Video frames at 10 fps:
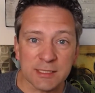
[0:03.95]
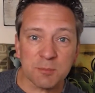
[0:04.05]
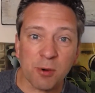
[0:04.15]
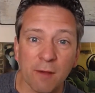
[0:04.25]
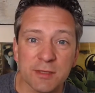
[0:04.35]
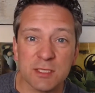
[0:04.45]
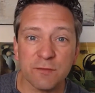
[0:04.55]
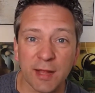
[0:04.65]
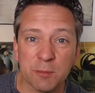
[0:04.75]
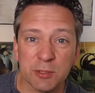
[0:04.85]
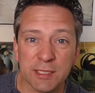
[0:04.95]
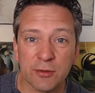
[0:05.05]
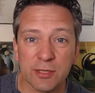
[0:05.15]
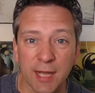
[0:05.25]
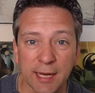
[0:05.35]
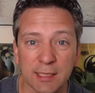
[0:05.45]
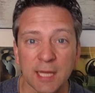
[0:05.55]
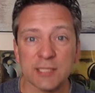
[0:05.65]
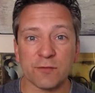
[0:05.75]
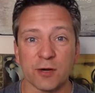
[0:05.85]
The province has finally put together
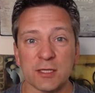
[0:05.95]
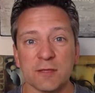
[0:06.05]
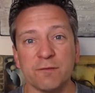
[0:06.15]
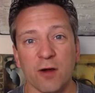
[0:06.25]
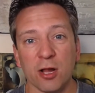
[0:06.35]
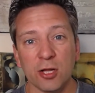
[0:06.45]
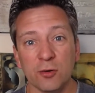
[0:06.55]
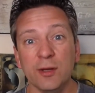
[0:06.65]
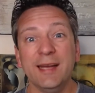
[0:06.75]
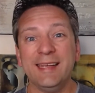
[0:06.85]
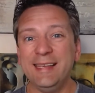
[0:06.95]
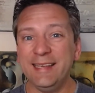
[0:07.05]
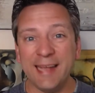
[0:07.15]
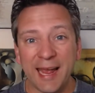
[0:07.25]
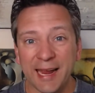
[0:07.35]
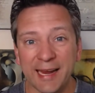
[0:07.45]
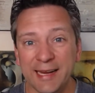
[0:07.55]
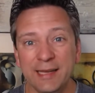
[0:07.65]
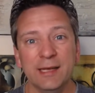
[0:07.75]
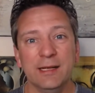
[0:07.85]
guidelines for us to follow.
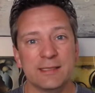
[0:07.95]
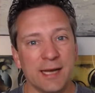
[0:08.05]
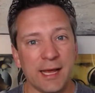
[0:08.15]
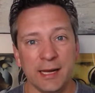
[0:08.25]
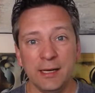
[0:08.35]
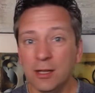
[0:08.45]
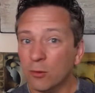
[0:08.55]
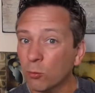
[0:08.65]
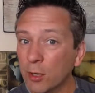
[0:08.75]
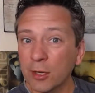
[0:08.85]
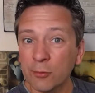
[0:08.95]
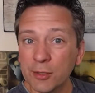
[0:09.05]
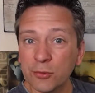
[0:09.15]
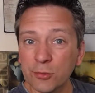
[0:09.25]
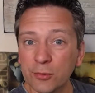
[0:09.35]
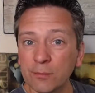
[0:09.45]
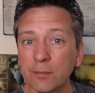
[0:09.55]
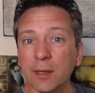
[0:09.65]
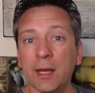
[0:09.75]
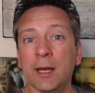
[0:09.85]
Yay! Today, we're going to read through them
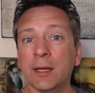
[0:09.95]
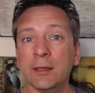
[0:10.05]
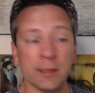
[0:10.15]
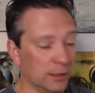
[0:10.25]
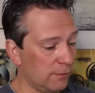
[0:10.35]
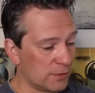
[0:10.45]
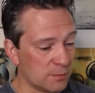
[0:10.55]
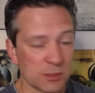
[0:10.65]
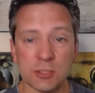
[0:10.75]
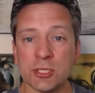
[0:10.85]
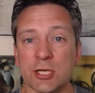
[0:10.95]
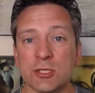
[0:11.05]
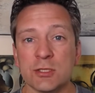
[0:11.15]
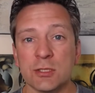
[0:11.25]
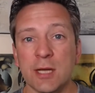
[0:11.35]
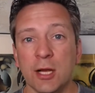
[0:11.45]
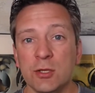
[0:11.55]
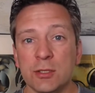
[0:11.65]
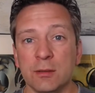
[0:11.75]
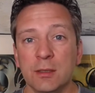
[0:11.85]
and uh, give you some suggestions on how you
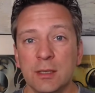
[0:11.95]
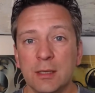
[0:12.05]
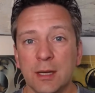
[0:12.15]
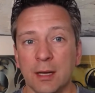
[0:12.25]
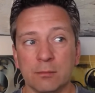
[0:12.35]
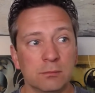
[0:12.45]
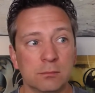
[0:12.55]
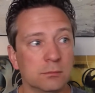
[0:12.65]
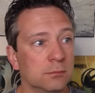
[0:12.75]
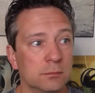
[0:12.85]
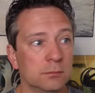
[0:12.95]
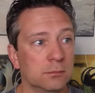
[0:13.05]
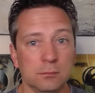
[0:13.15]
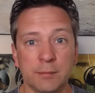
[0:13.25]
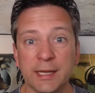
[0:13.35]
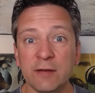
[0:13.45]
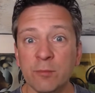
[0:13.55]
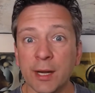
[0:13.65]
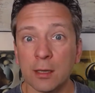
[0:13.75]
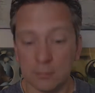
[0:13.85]
can uh, make it even better.